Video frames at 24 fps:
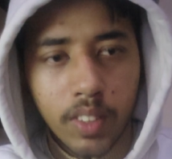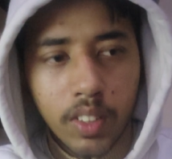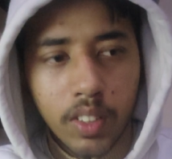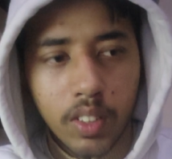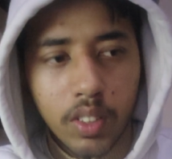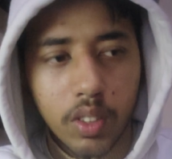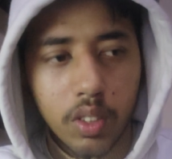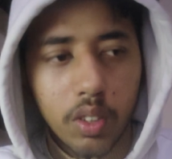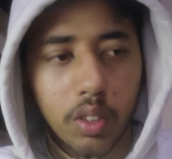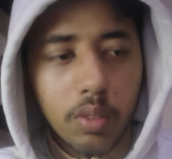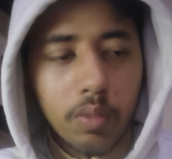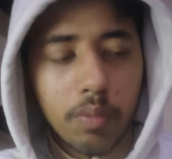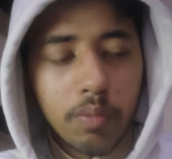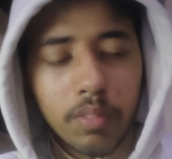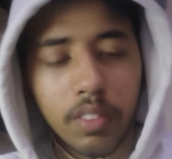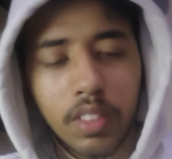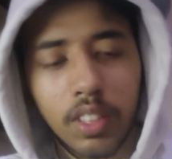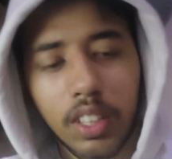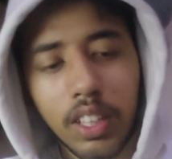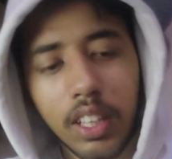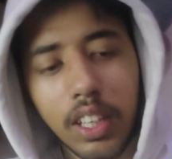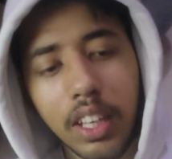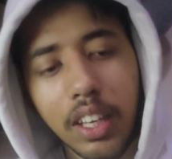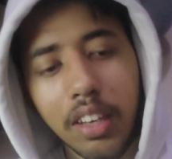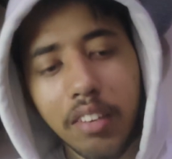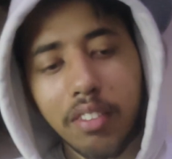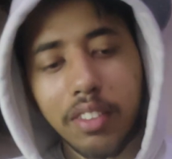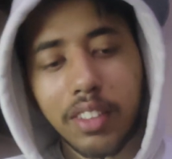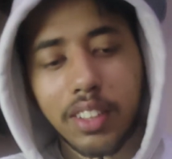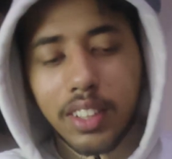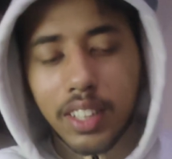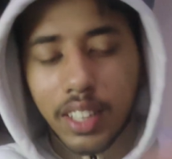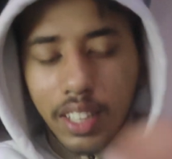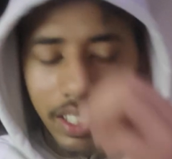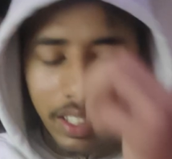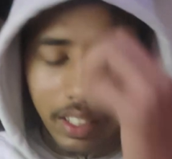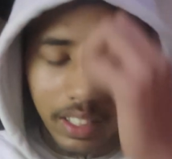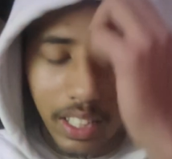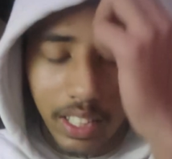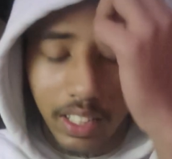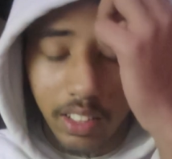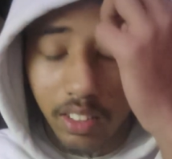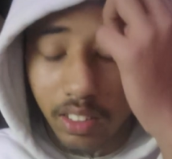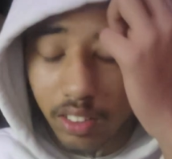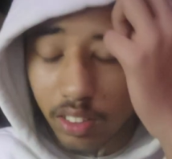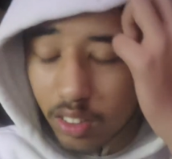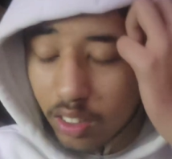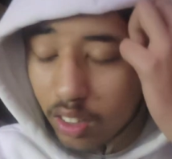So, everything
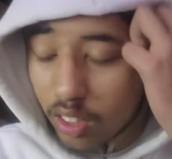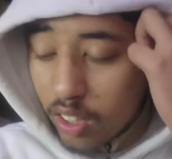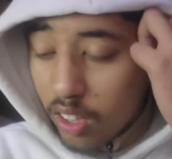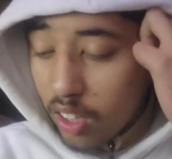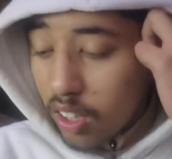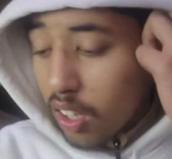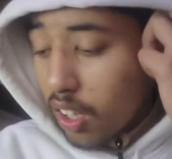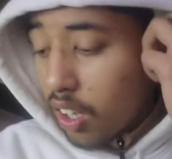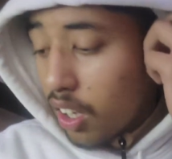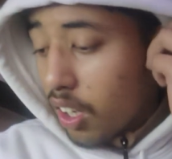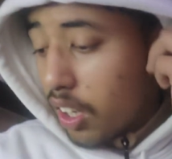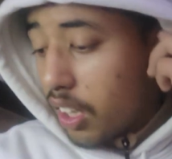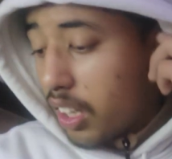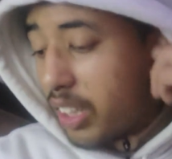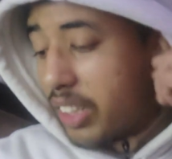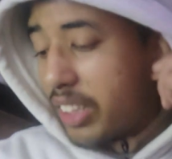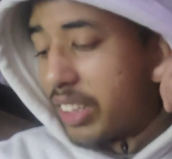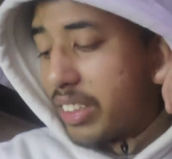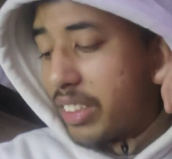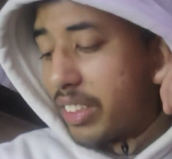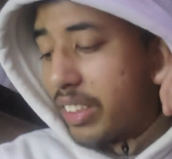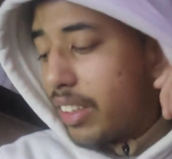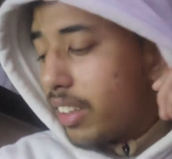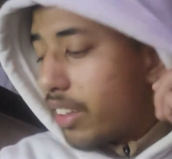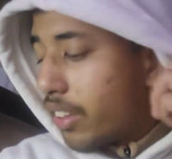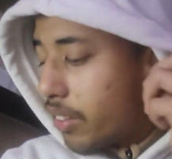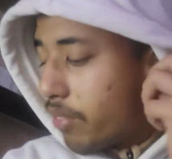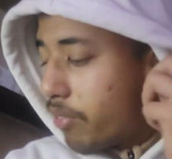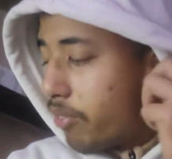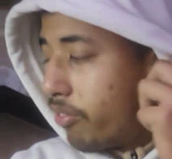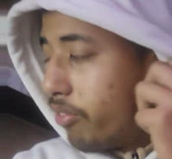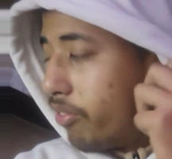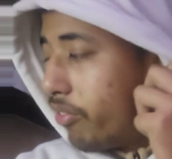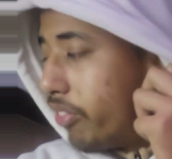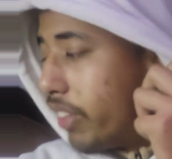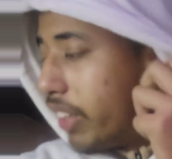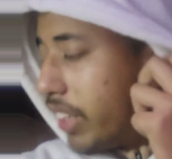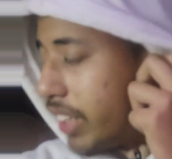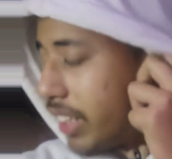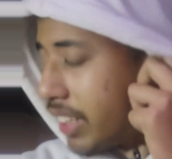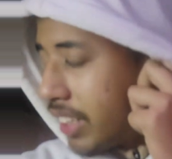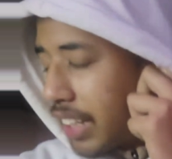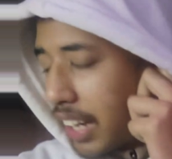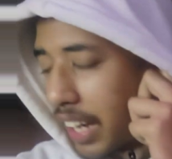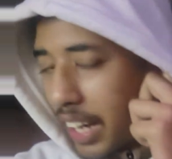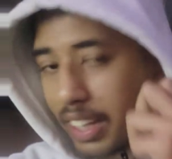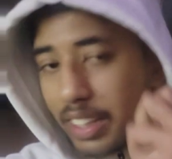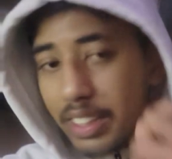that is very
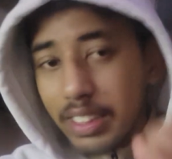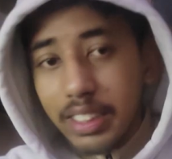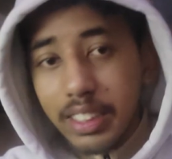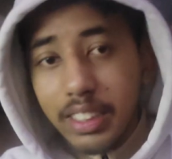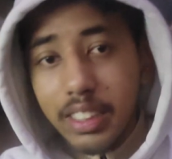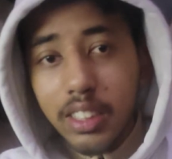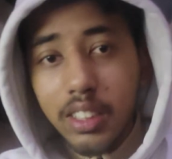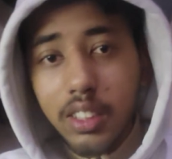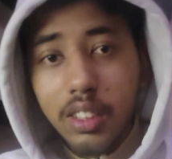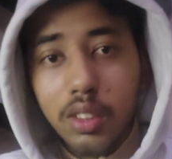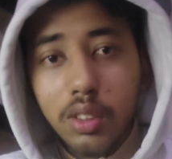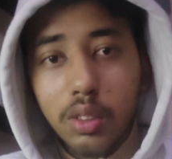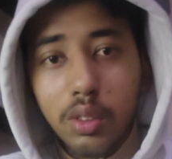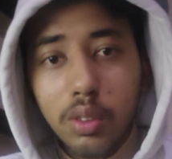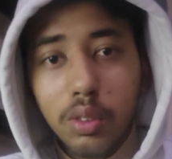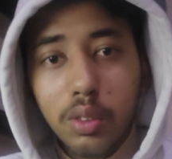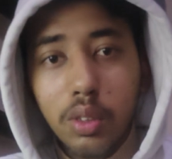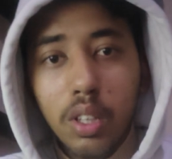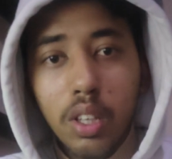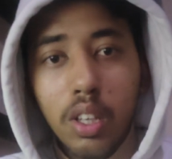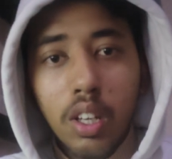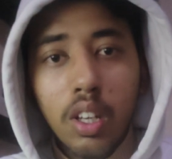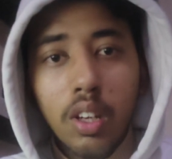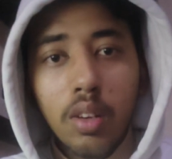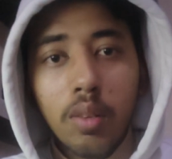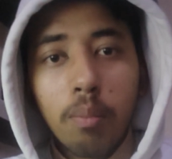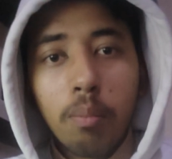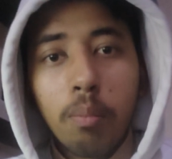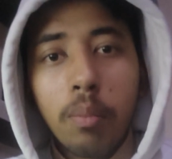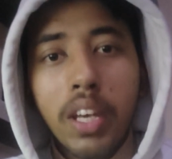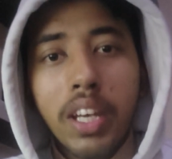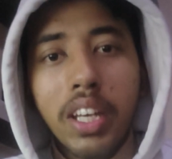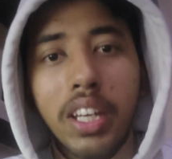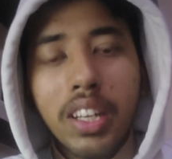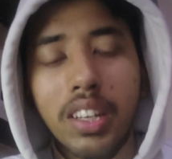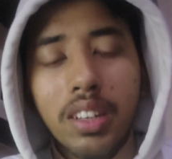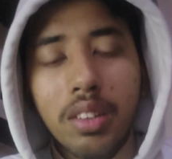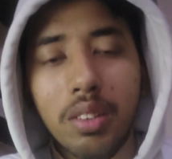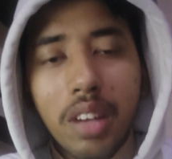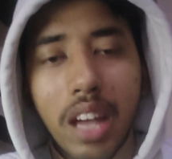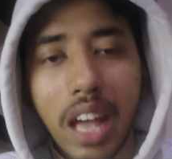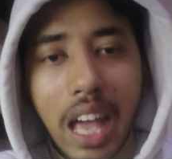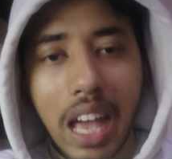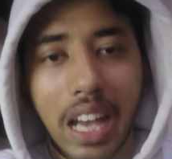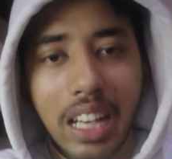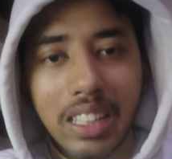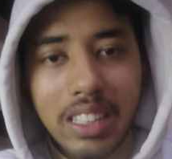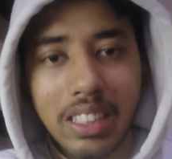nice is to make into
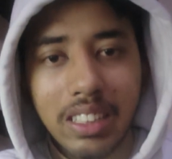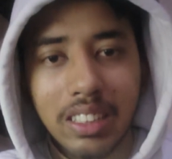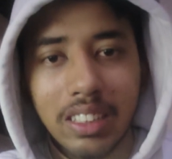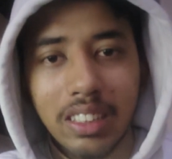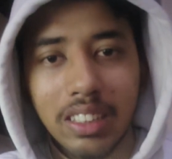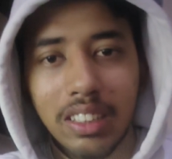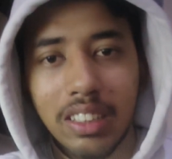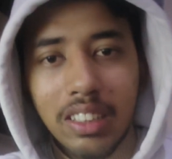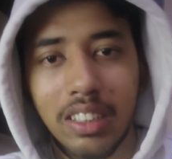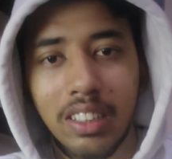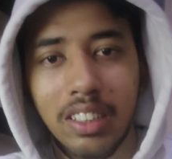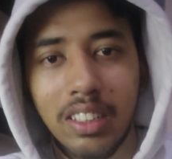action.